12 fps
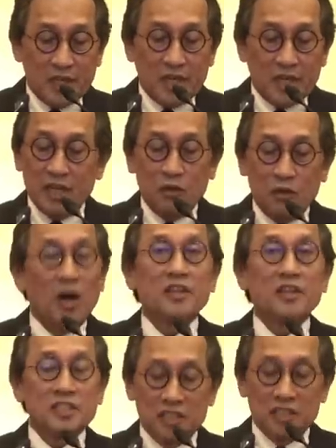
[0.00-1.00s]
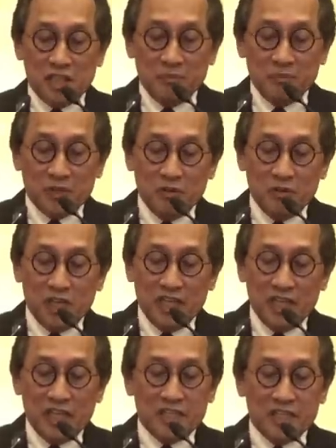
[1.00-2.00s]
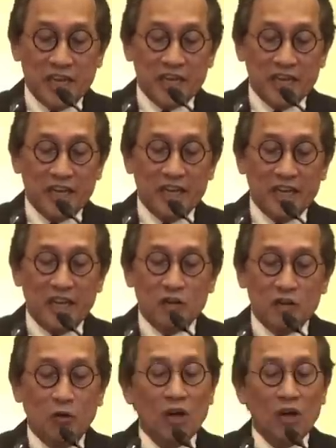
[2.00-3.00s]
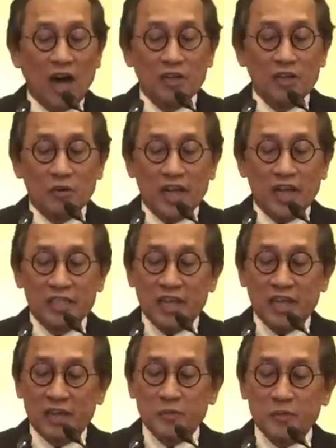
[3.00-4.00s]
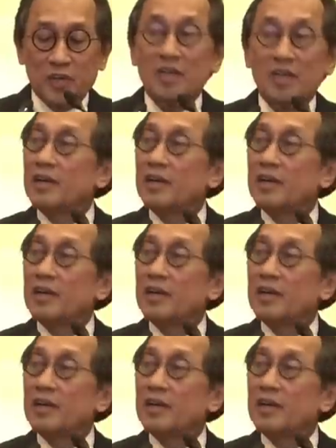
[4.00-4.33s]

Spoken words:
In no other system could a leader take a cold, hard look at his life's work,